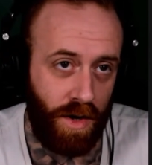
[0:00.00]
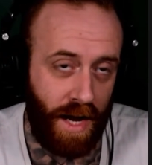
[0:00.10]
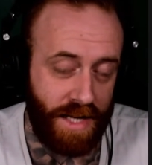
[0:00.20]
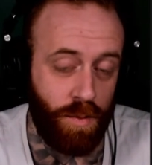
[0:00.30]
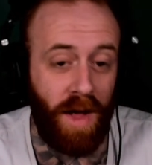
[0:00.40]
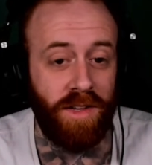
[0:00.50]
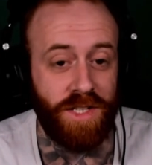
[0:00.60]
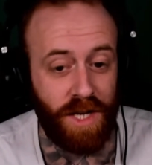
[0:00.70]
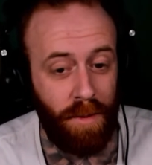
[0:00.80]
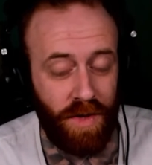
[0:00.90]
As well
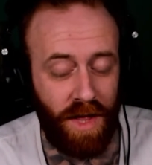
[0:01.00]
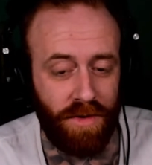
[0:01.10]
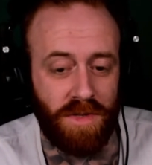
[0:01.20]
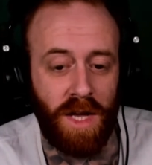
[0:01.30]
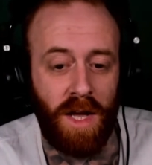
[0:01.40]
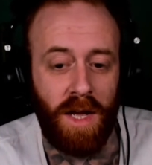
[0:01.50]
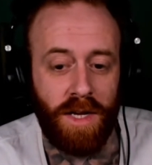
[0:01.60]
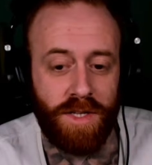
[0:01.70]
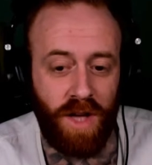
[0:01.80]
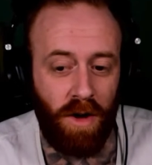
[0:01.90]
as a couple others.
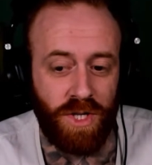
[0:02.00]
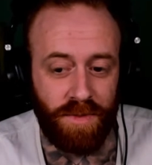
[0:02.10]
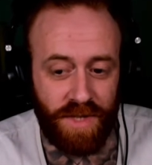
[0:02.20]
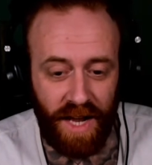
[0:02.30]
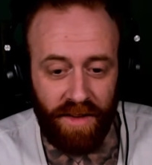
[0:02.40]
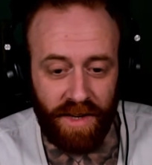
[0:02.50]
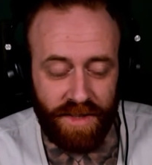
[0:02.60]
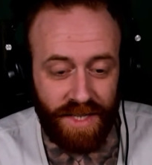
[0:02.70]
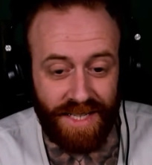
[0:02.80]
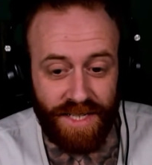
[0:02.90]
Scholarship today,
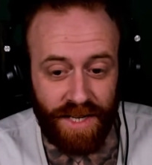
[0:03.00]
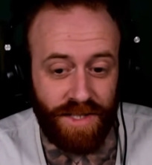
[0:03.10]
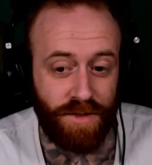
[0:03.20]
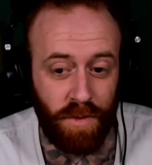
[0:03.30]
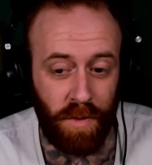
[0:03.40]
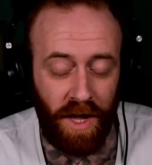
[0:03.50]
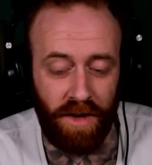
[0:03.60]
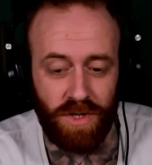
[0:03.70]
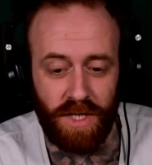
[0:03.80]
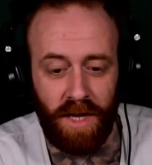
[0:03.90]
like the consensus from what I
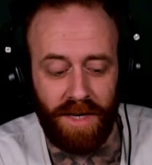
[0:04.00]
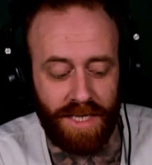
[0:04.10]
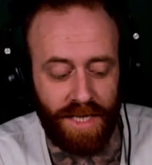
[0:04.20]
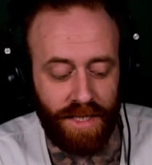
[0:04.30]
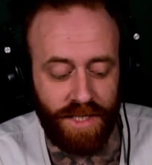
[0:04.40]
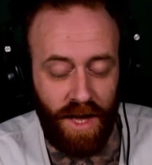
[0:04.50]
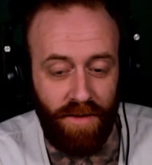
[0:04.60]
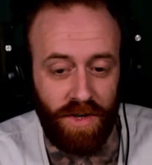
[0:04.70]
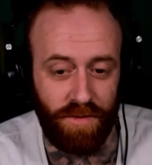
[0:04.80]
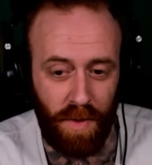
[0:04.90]
understand, is that
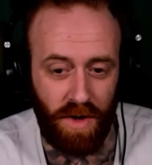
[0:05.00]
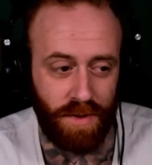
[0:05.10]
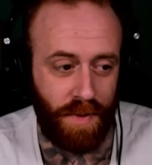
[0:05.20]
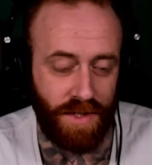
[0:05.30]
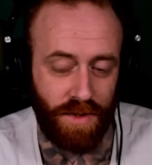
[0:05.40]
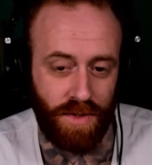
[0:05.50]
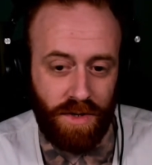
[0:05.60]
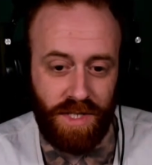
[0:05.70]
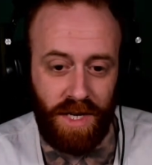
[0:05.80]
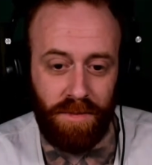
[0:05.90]
7 of Paul's epistles
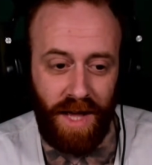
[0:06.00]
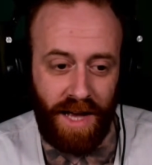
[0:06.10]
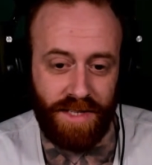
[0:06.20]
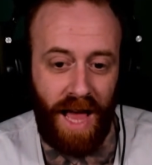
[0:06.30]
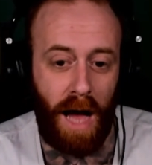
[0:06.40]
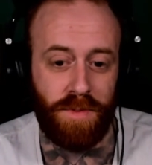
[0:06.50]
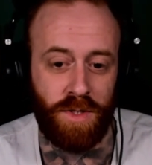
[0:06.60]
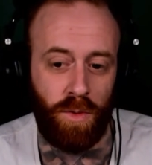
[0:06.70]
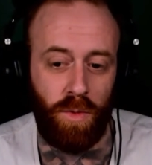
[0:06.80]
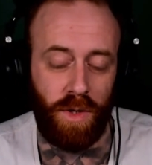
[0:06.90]
are seen as
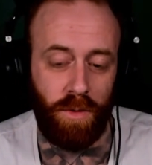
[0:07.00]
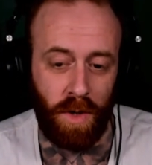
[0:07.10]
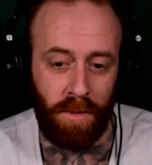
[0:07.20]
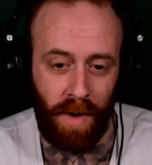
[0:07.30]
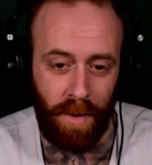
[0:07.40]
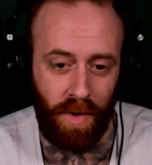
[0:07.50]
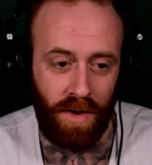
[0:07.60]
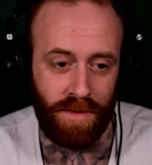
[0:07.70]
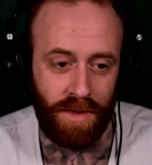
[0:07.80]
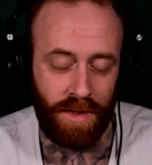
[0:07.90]
absolutely written by
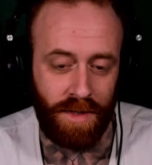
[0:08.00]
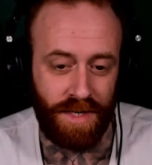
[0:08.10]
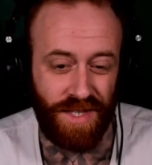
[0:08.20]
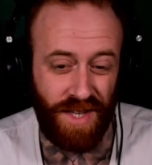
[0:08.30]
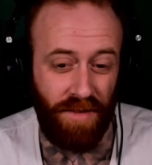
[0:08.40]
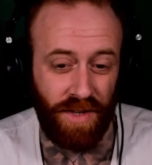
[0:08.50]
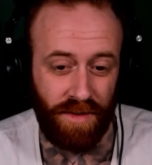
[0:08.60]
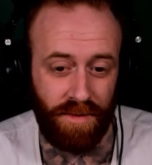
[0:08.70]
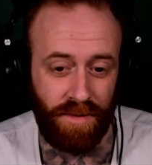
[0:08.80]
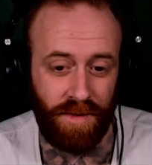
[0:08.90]
Paul. 7.
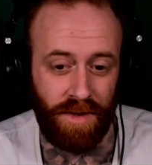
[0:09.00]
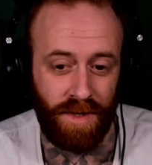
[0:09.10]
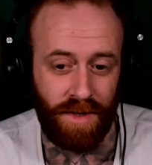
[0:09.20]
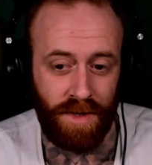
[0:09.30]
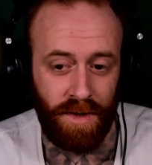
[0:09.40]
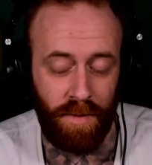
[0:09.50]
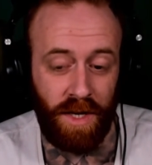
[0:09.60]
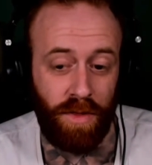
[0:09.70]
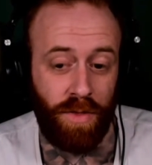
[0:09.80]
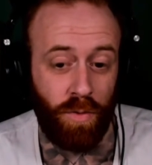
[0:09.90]

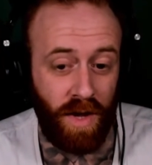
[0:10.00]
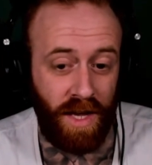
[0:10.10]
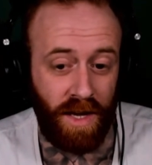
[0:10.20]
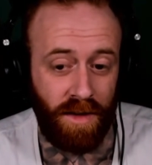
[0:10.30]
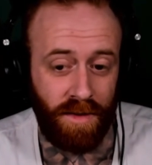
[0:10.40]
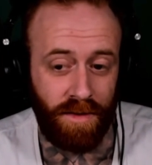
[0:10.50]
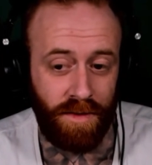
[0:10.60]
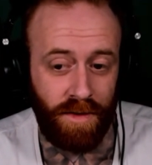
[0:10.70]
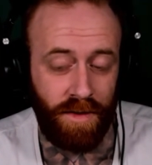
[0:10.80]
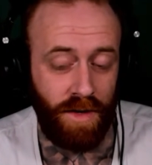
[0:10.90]
Meaning 3,
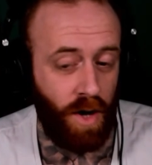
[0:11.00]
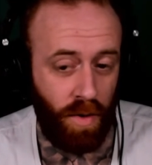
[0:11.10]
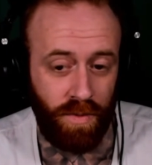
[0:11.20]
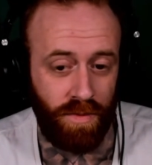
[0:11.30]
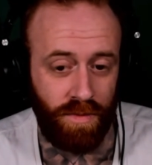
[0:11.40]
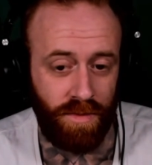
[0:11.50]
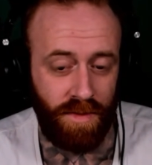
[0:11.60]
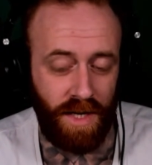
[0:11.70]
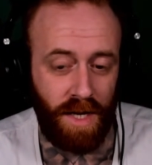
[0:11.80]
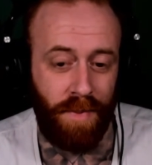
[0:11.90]
no.
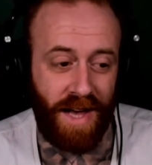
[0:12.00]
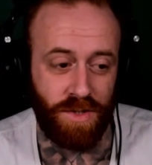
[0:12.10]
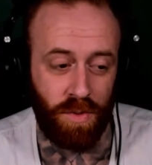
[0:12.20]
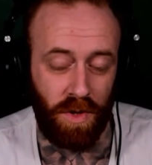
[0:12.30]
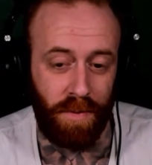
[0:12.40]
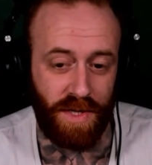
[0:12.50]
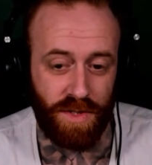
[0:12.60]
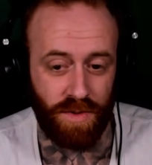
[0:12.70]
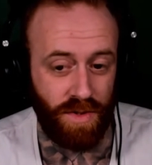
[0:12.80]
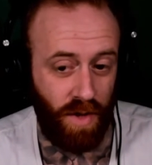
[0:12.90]
And pastoral
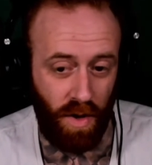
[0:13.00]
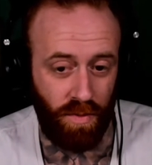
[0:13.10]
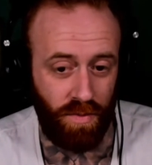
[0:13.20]
epistles, no.